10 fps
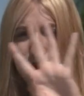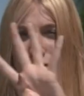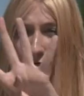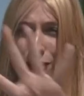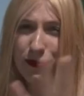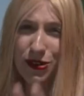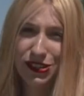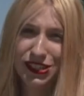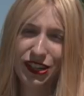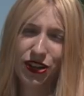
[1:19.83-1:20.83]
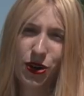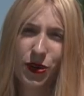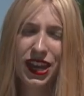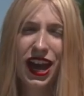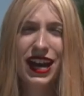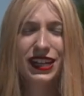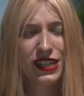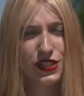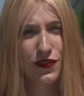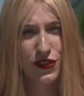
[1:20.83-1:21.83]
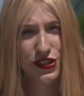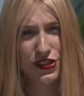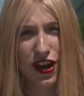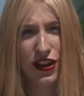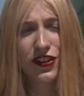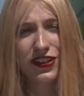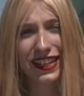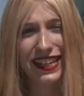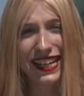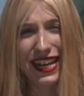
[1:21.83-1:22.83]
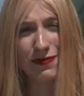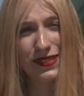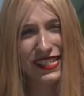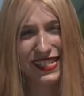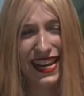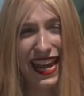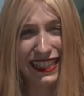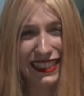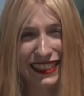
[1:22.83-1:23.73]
4 months ago, he had his first daughter that he named Janet.